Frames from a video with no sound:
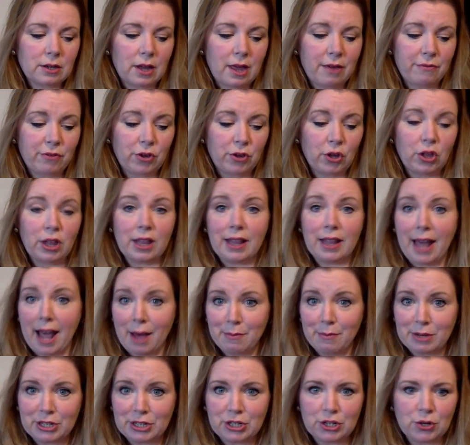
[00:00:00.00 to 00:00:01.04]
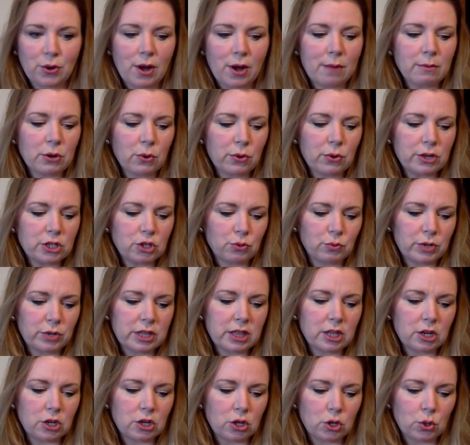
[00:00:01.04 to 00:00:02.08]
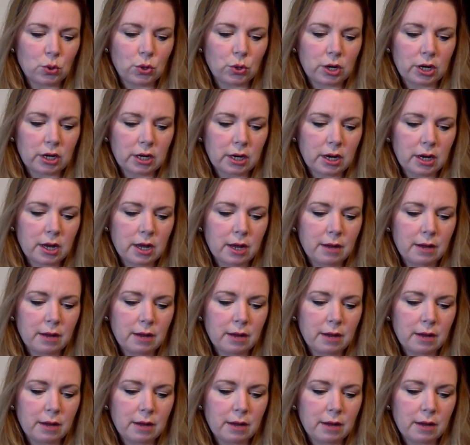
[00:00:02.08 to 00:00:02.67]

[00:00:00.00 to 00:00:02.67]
if you'll allow me to, I'm going to read the New York